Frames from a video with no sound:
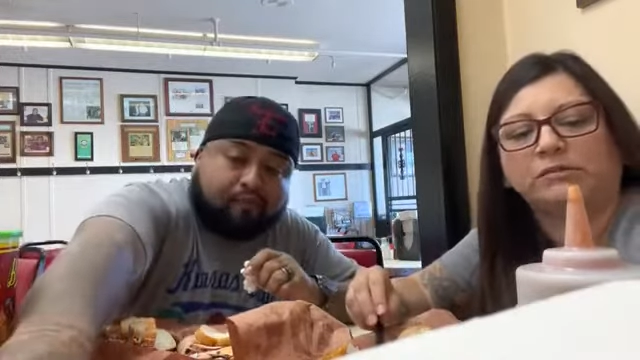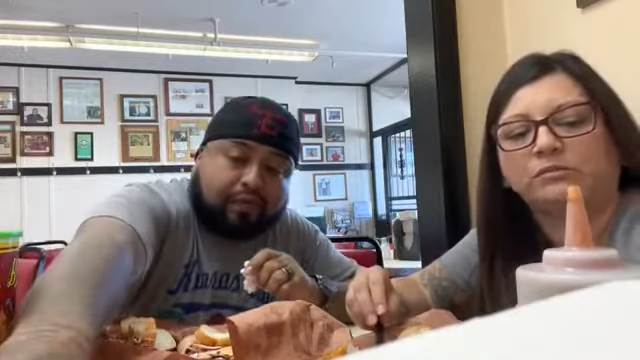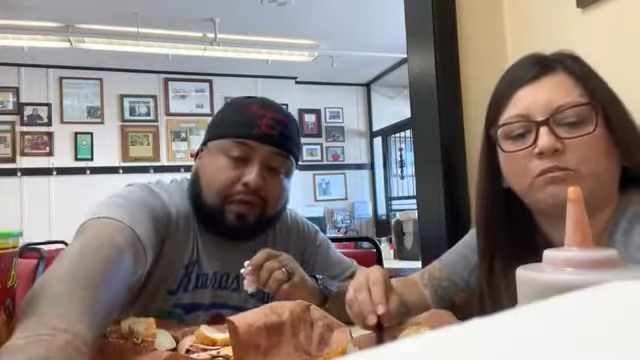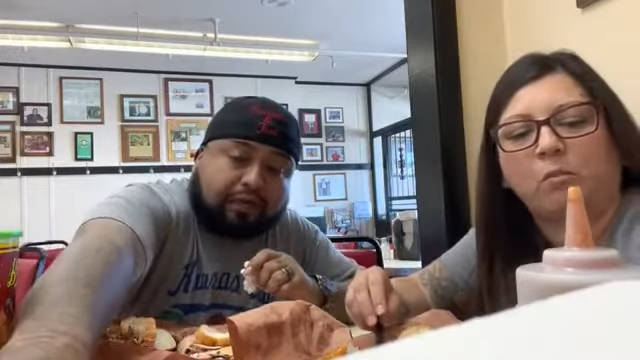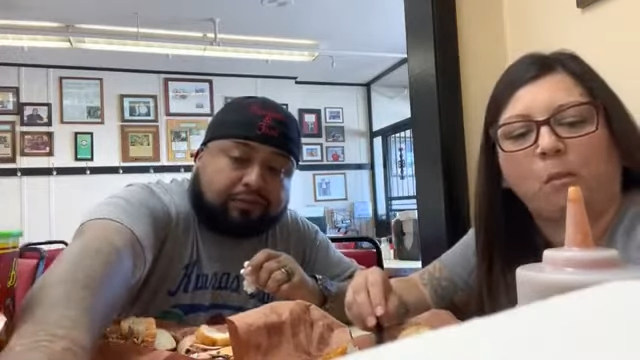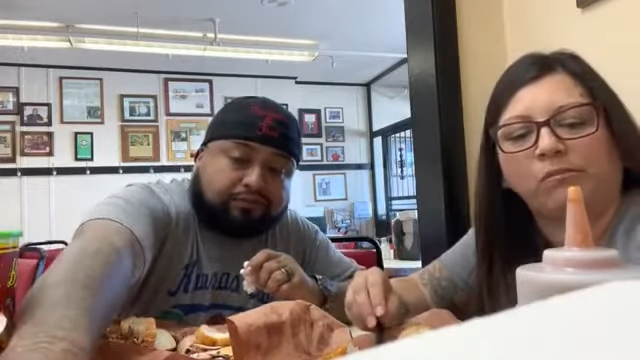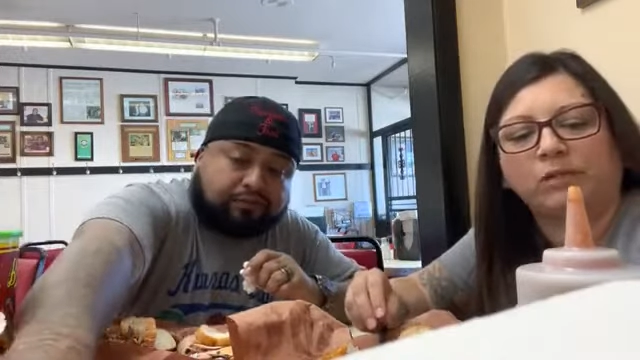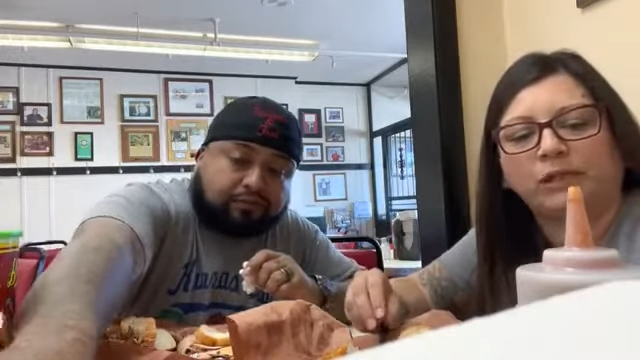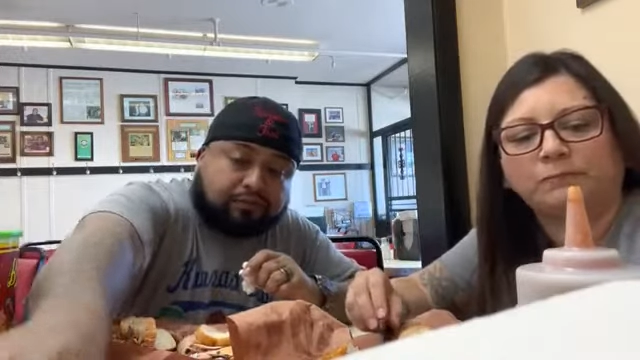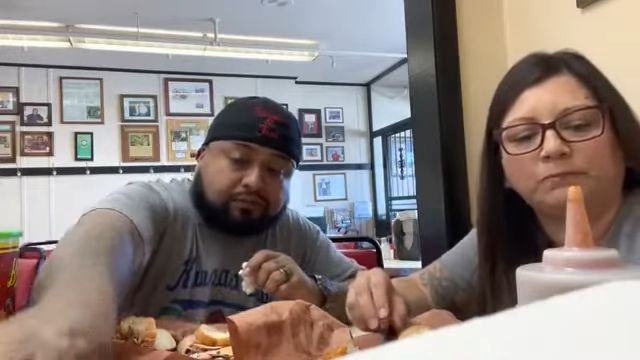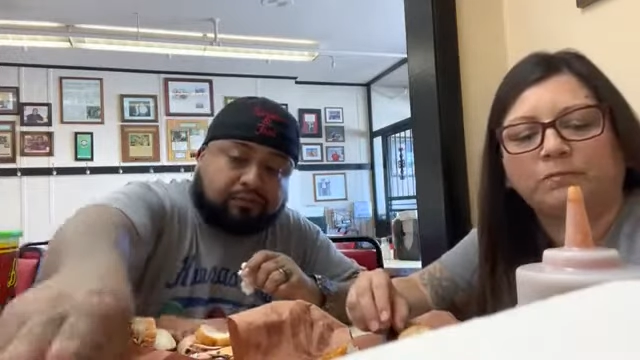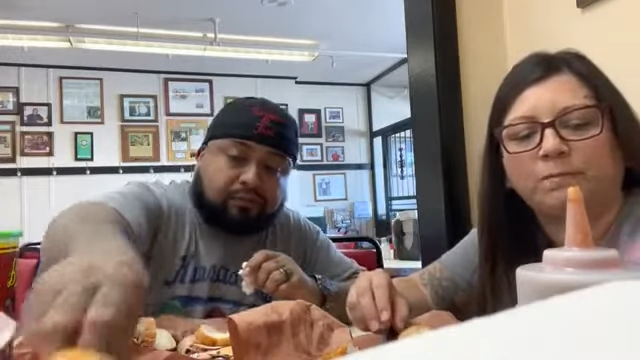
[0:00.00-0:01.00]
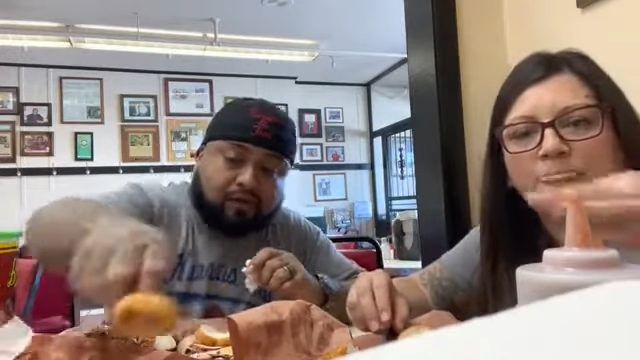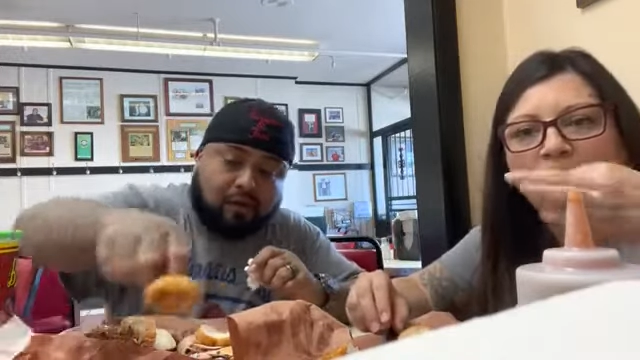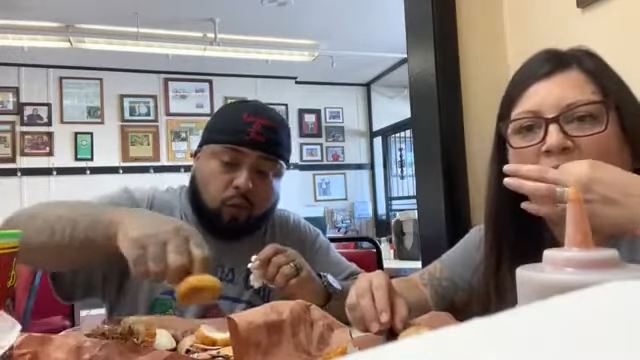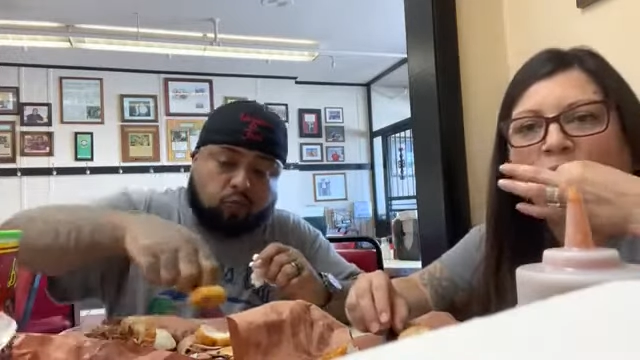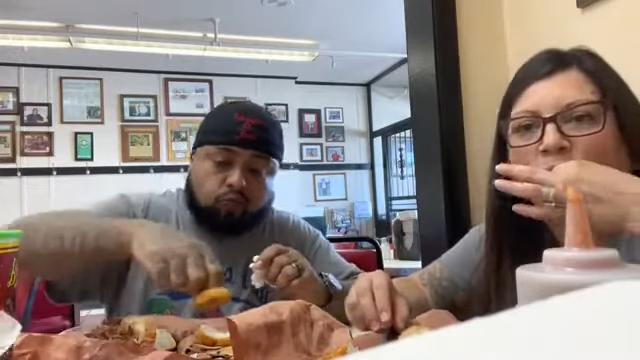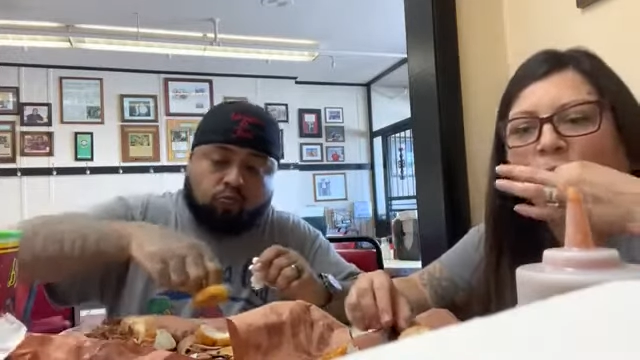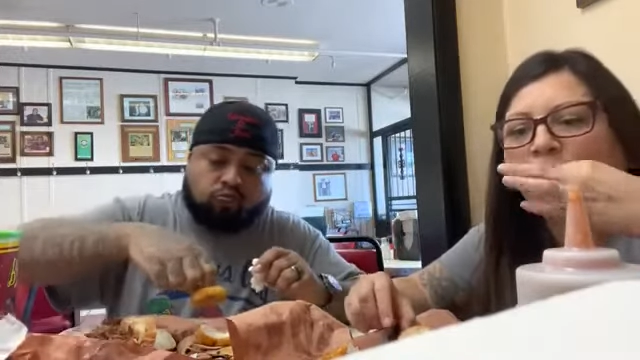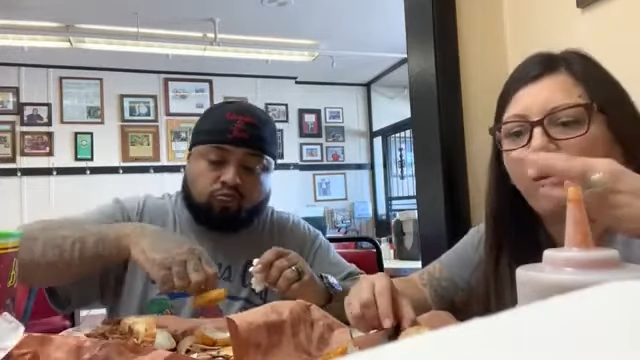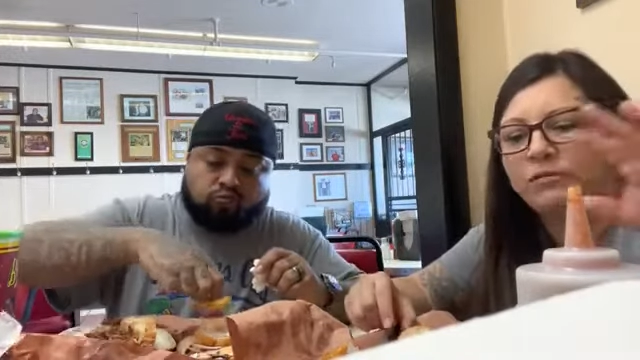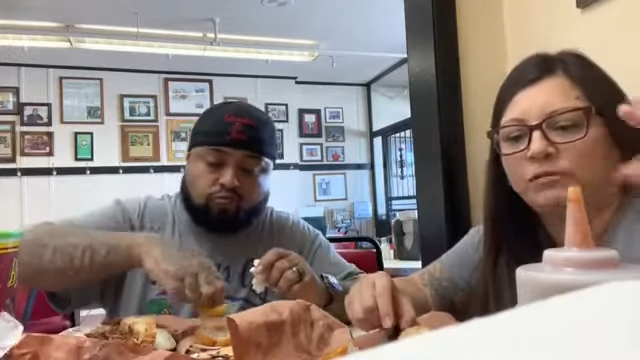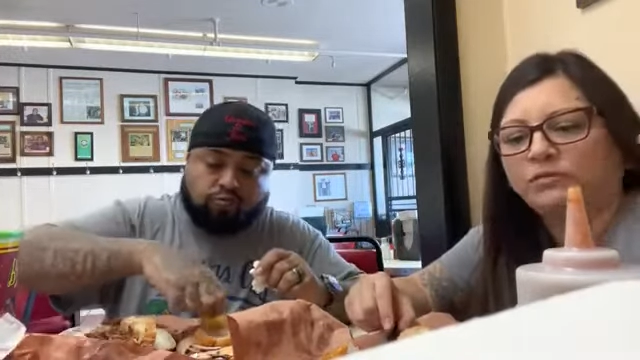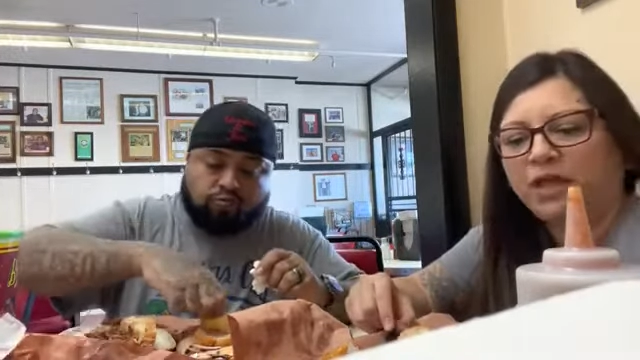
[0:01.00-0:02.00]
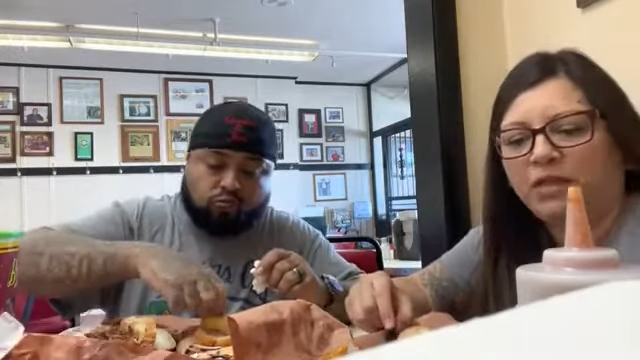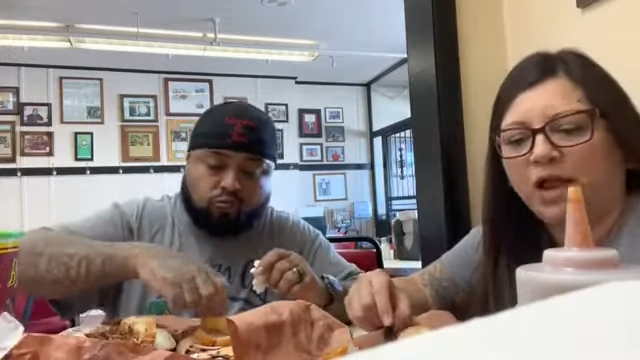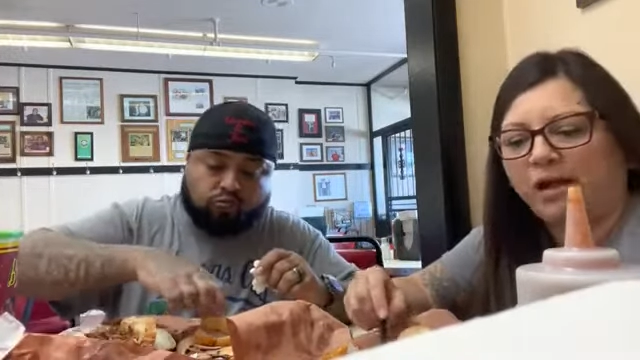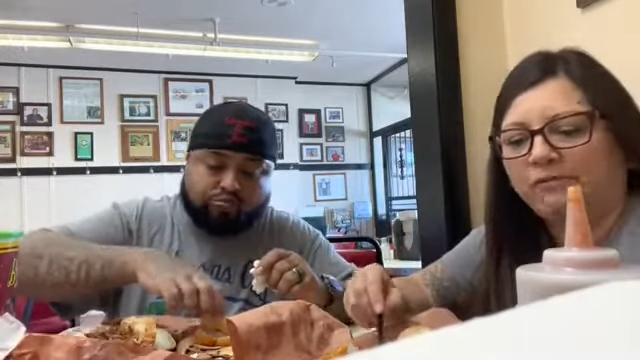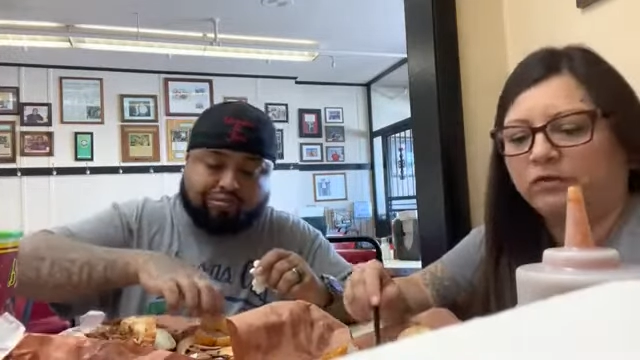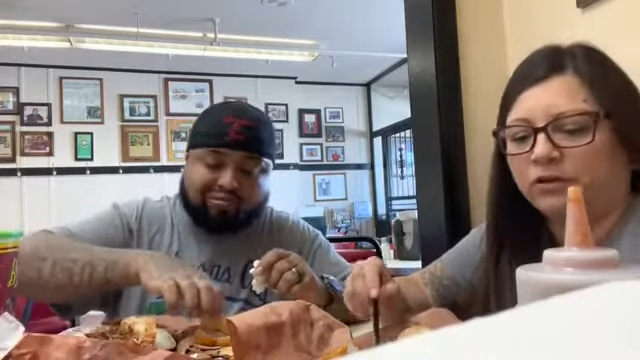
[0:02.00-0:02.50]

Speaker 1: him. But and they have